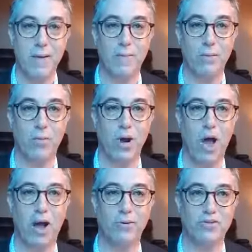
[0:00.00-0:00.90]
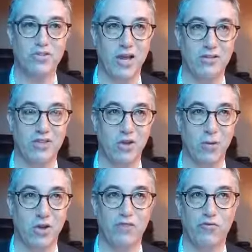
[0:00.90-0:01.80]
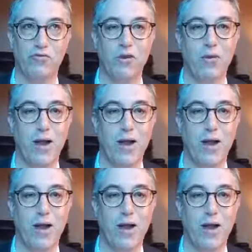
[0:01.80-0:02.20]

But what I would say to you is figure